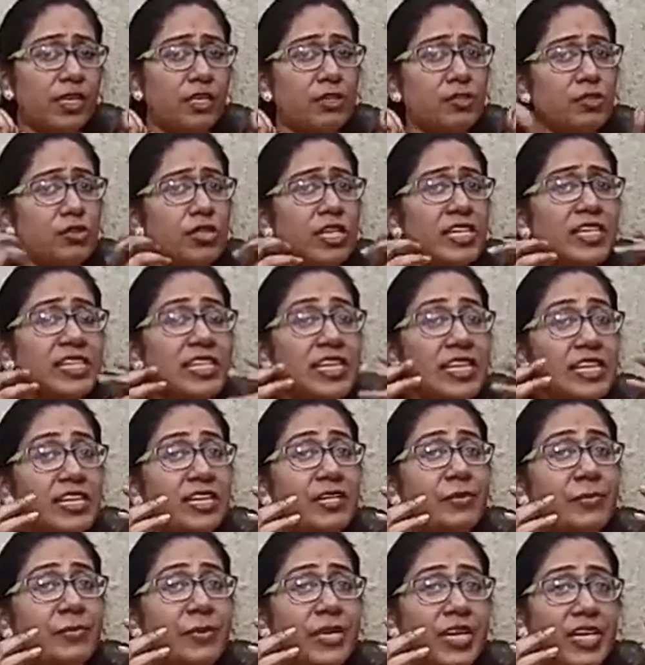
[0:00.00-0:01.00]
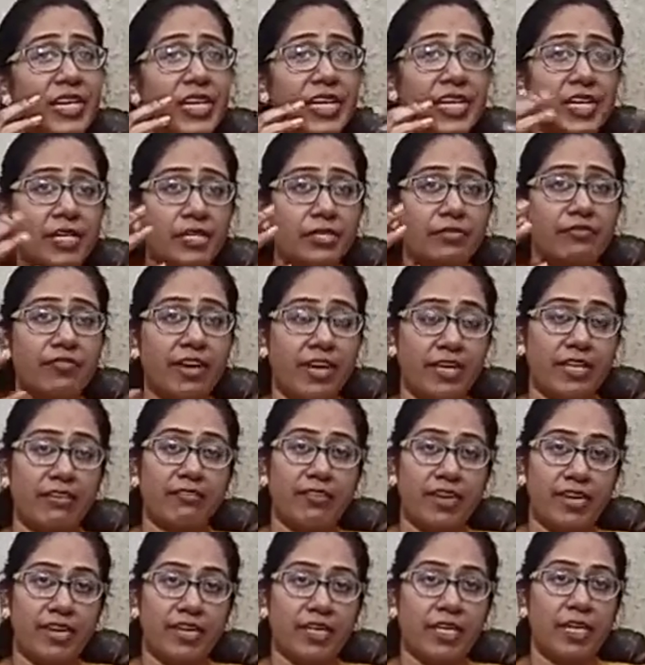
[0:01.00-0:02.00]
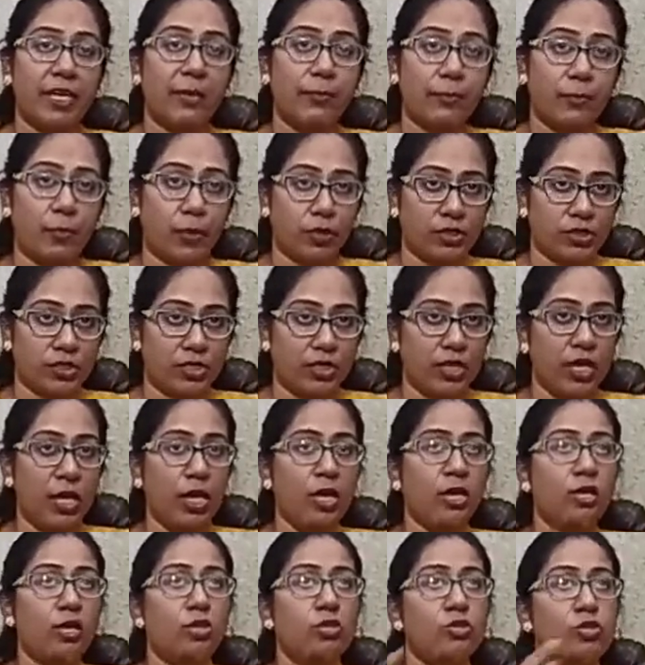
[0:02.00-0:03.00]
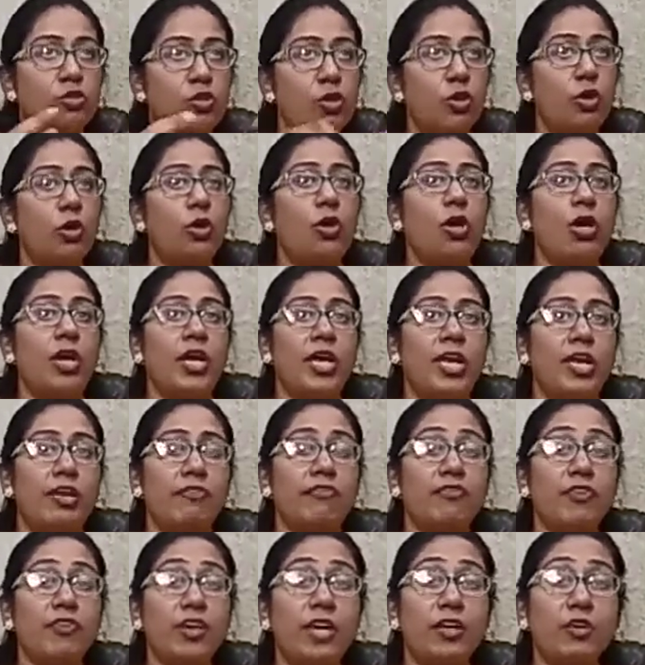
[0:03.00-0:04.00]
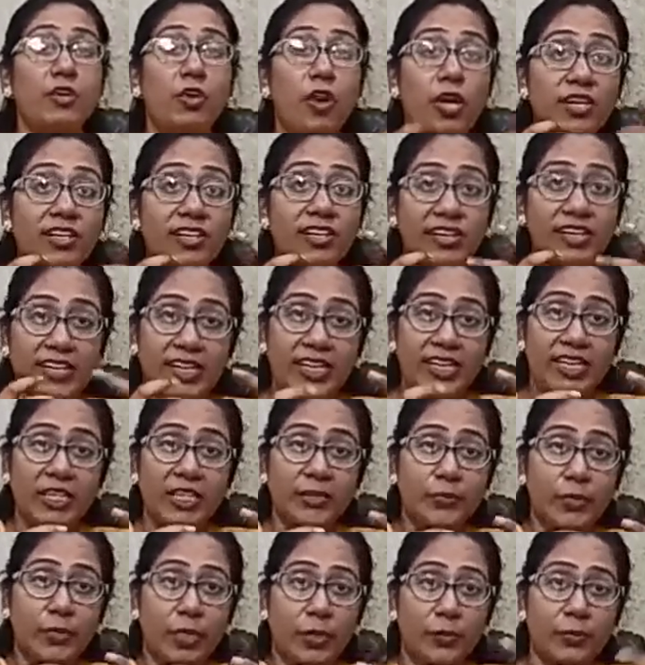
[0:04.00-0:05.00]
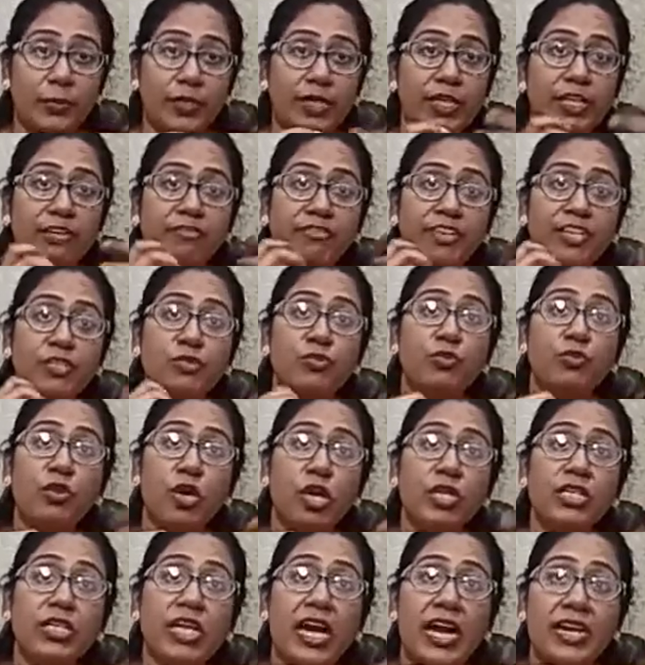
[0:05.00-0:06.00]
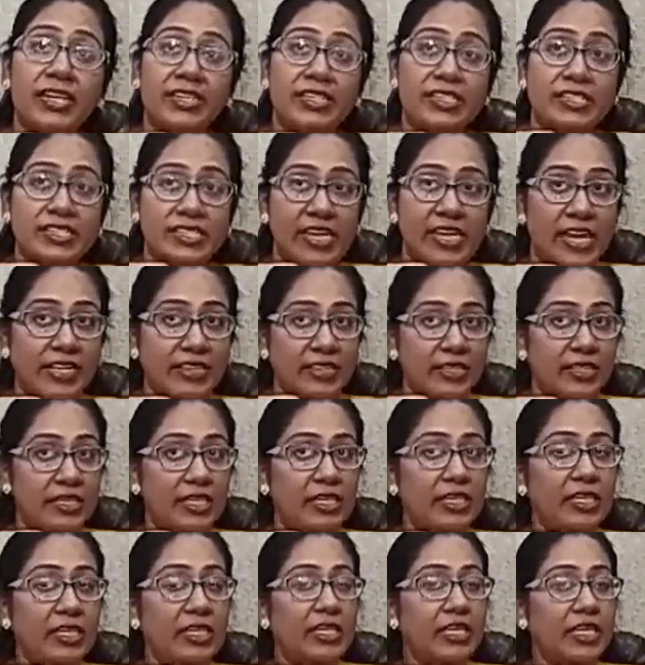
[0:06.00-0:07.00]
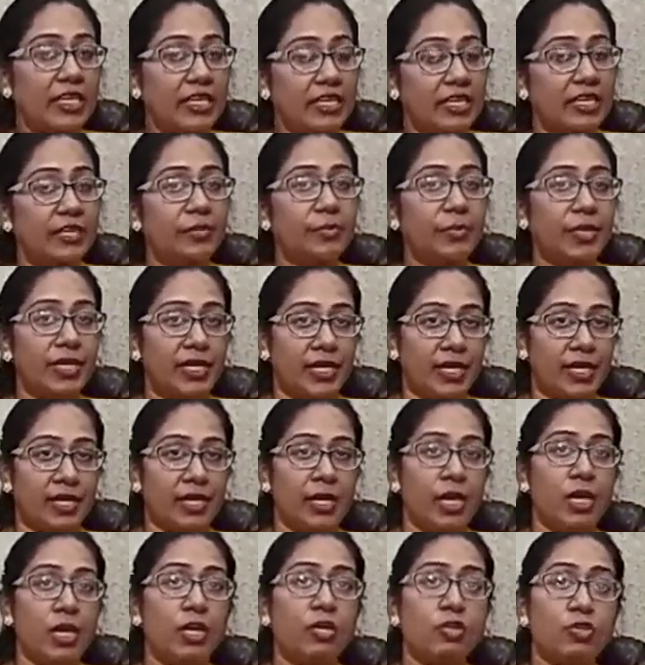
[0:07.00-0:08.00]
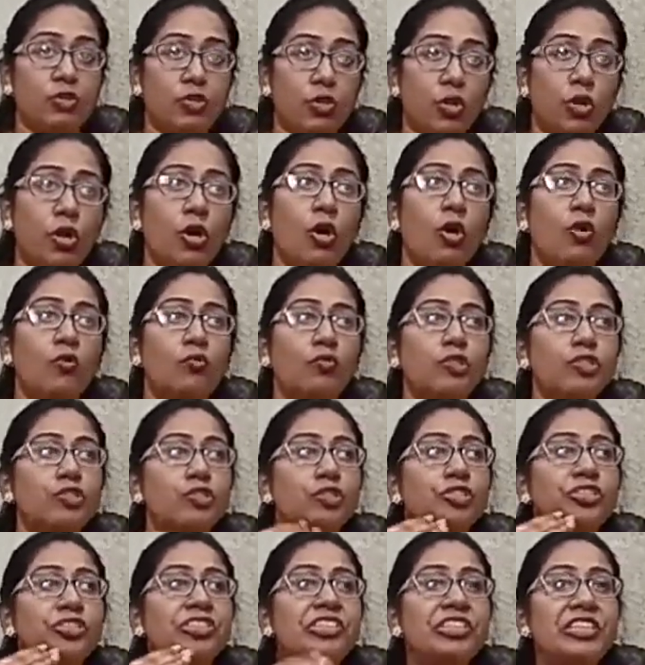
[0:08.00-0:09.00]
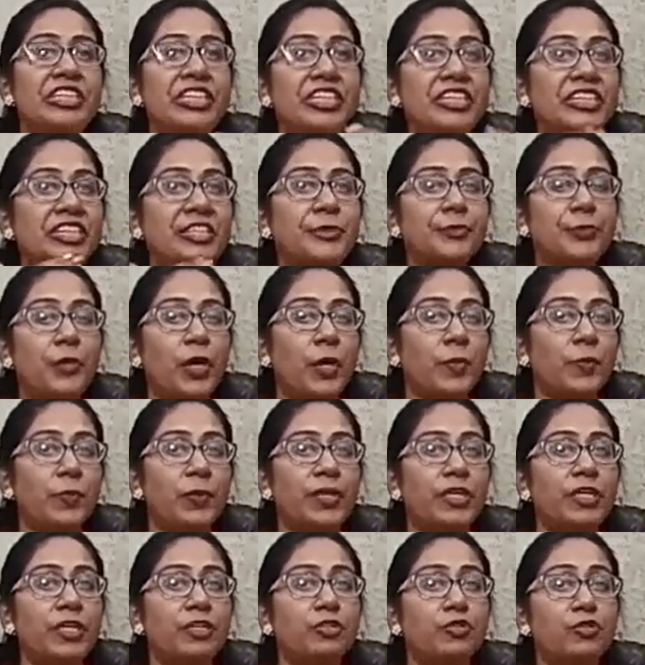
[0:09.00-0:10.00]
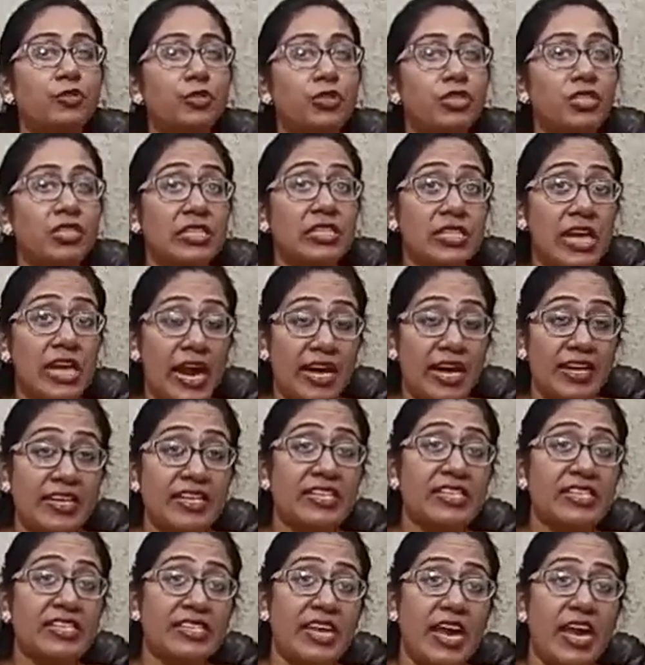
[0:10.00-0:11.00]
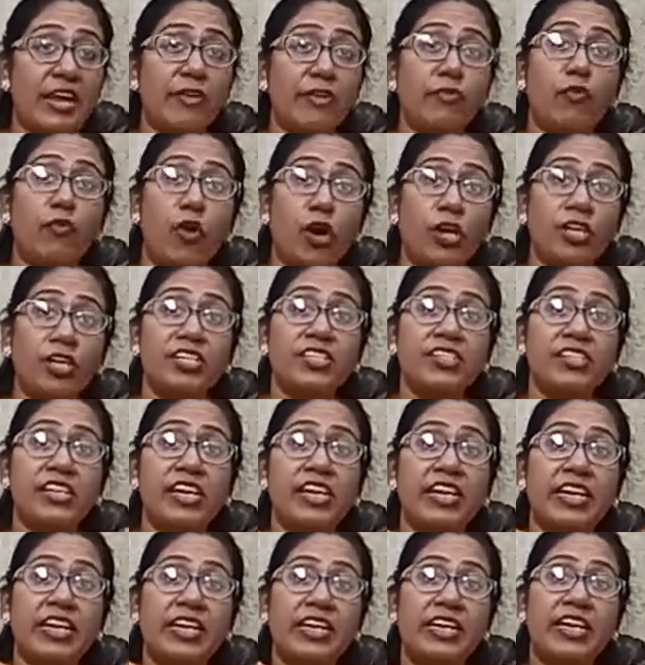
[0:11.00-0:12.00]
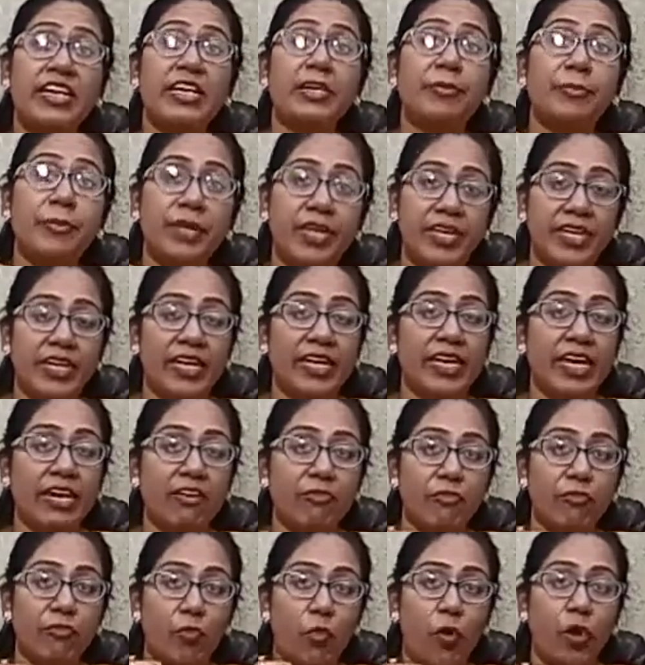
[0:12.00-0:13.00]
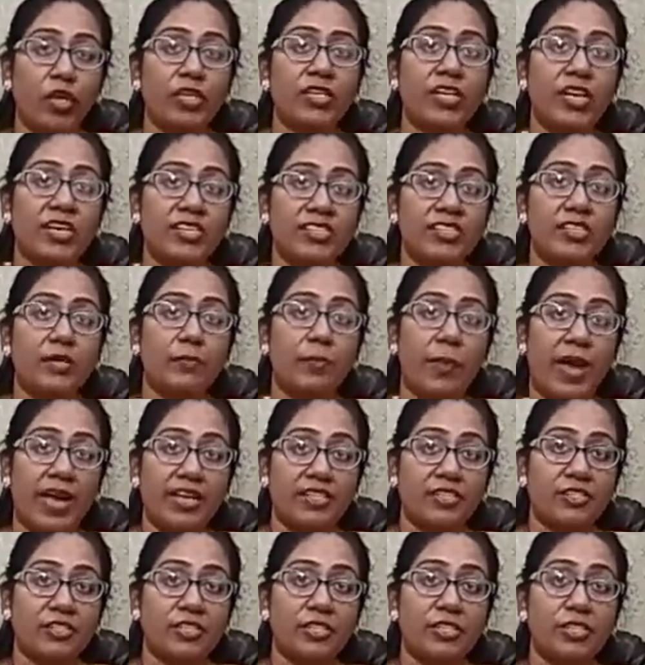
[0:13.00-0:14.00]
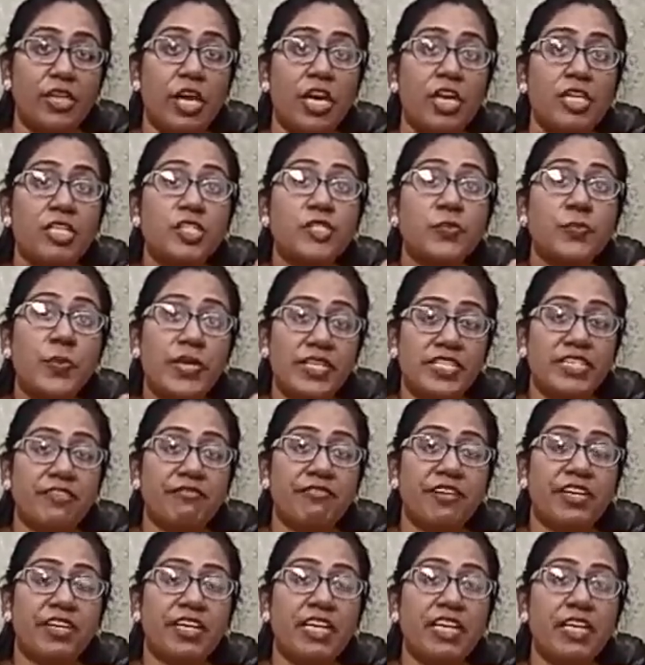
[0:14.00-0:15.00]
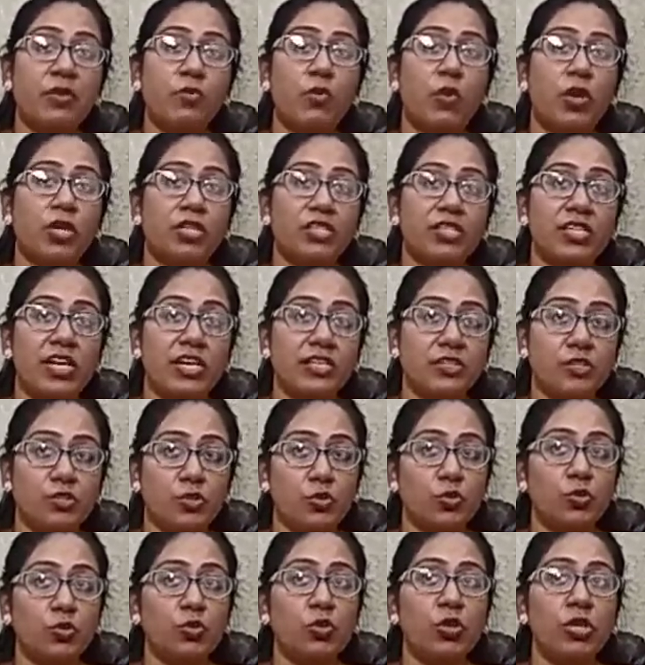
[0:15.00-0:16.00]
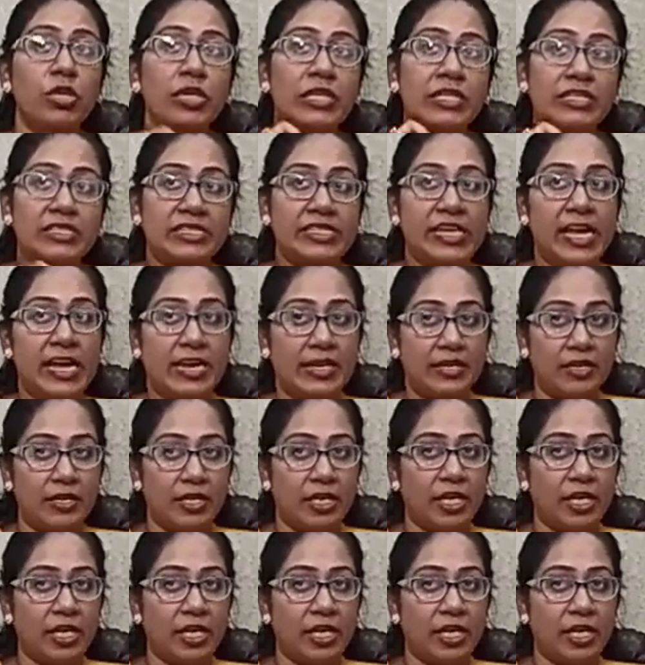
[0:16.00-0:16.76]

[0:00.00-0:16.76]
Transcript: So that inner meaning is very, very important. So if we are not reading it properly, we do not understand the inner meaning. So we should read it properly to understand what is the hidden meaning and what does the passage specifically wants us to tell.